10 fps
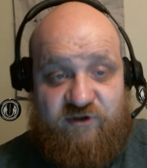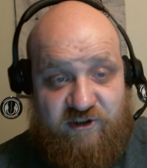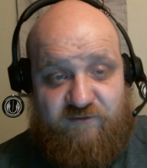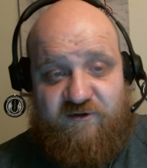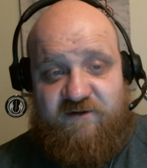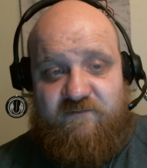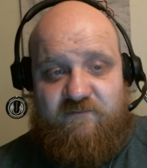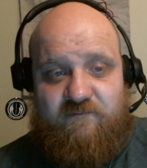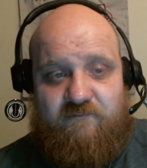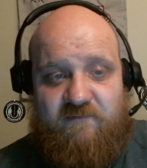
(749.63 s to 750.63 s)
Children
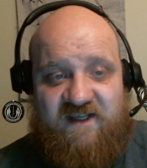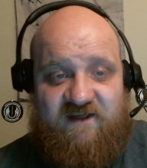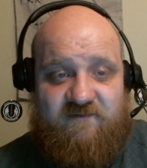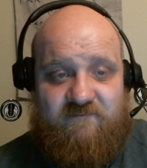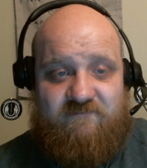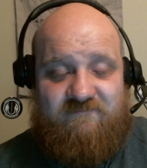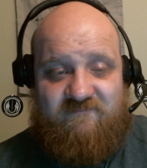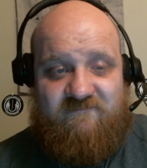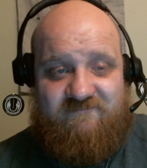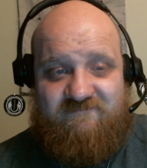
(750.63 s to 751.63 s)
meet
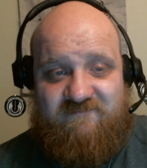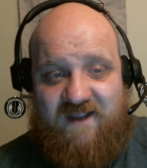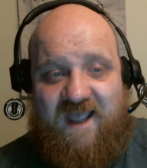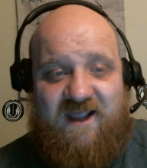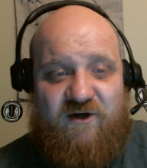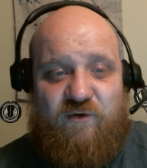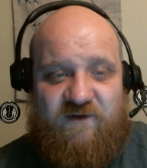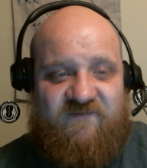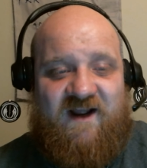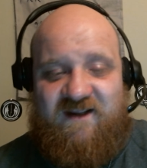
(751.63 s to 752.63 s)
anger
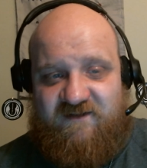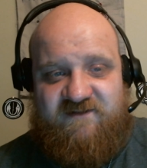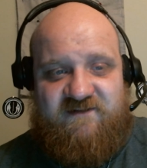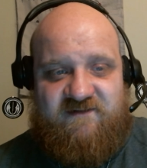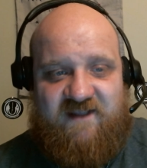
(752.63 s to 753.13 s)
with violence.